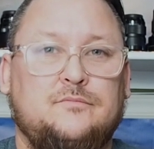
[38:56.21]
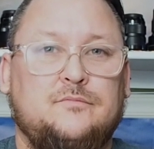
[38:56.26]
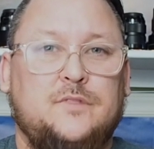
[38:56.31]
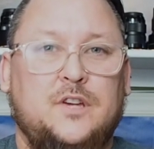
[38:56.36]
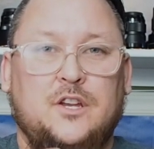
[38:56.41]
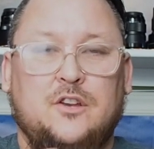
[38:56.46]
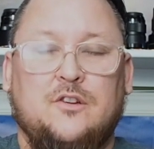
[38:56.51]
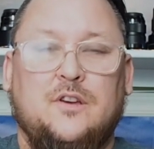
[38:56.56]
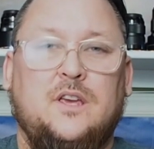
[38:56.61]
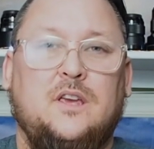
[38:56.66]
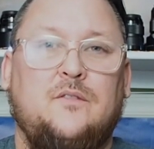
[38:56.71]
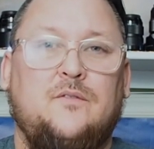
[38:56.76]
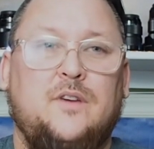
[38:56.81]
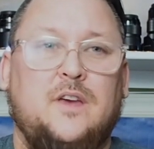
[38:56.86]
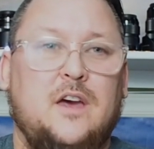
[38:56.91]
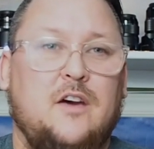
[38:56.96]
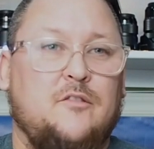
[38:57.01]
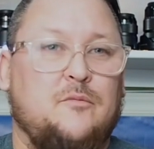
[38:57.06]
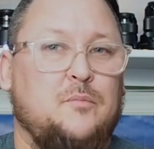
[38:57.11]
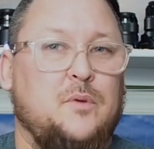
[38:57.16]

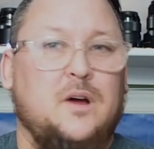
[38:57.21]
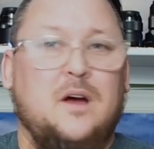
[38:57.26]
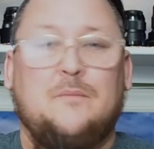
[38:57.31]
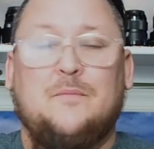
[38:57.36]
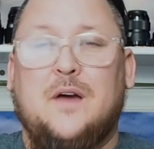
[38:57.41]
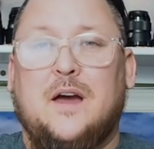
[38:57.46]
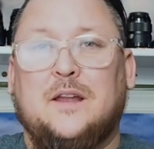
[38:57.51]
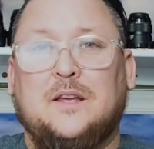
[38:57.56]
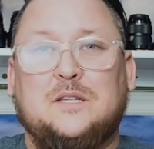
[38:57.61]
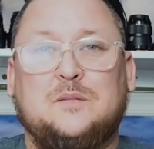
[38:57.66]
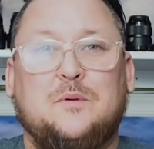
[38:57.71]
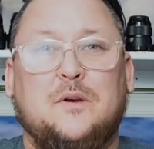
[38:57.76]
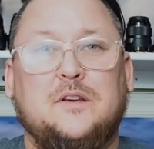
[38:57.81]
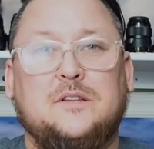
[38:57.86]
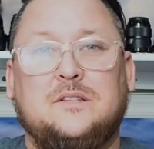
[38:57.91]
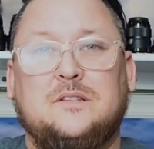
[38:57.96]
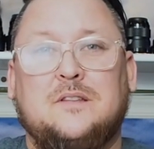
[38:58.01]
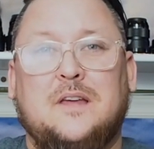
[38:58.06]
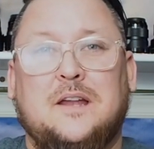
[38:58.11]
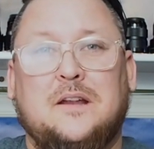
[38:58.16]
EVF, but I'm not
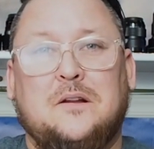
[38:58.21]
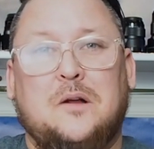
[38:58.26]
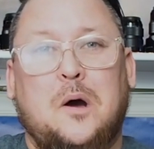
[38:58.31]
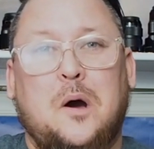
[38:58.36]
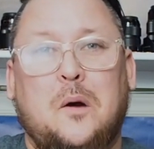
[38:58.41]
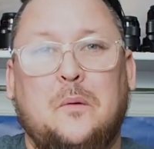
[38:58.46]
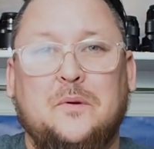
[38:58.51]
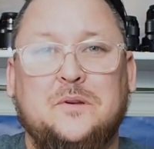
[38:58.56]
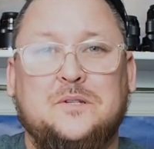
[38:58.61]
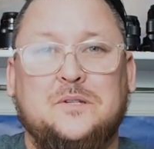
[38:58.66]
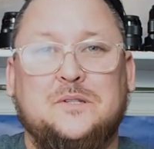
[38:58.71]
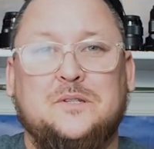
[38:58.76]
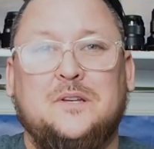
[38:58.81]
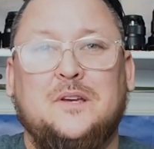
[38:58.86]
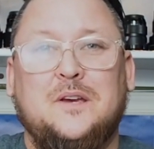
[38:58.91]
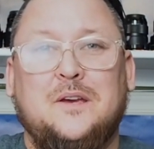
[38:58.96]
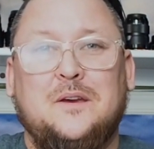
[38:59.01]
experiencing that at all, which is